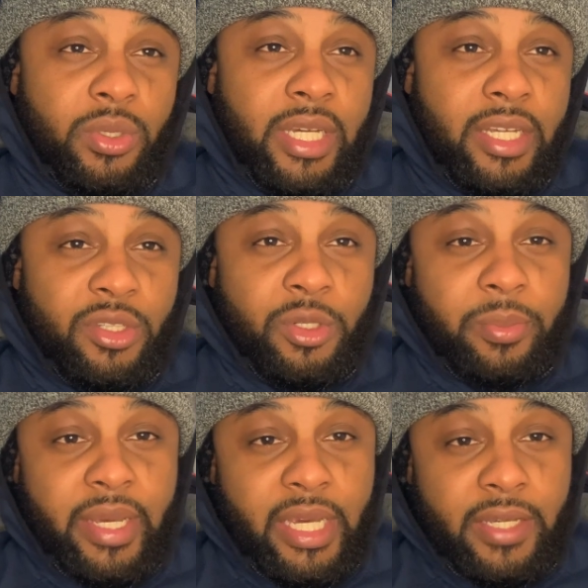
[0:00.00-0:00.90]
got to do the
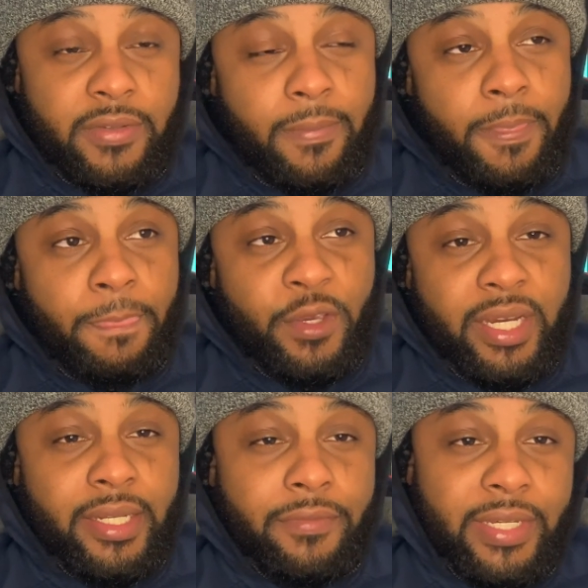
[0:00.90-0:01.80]
math. You got
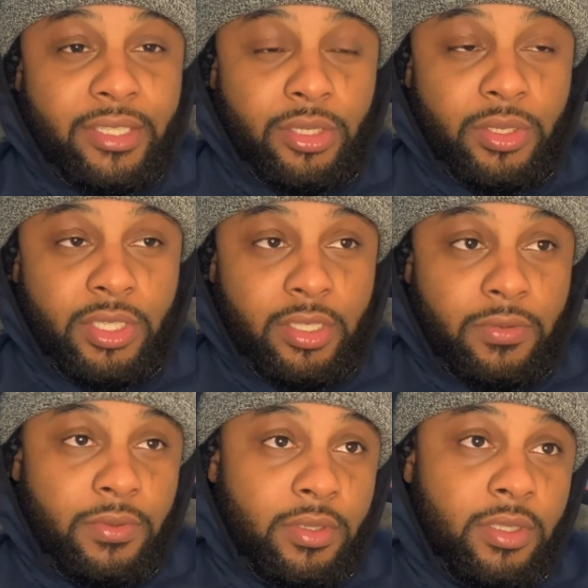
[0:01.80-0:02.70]
to invest in yourself.
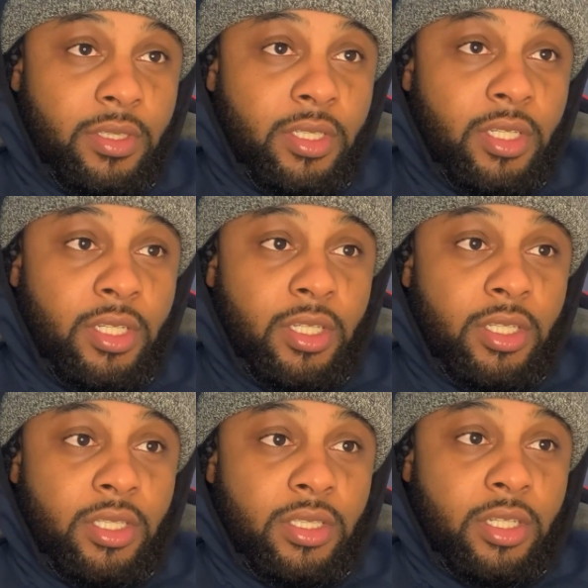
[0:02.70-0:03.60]

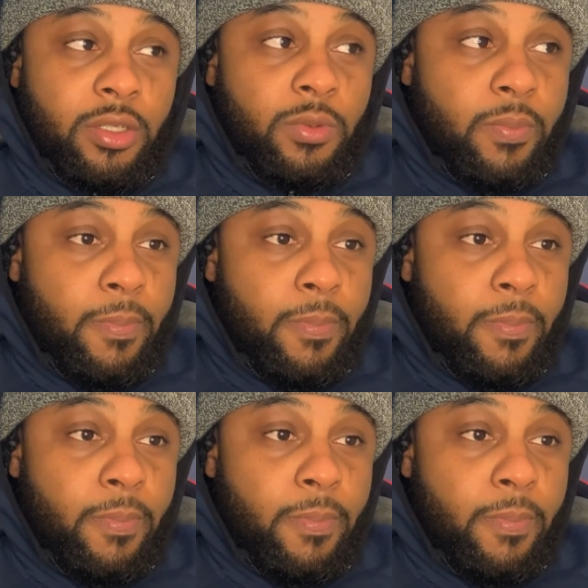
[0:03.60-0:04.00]
So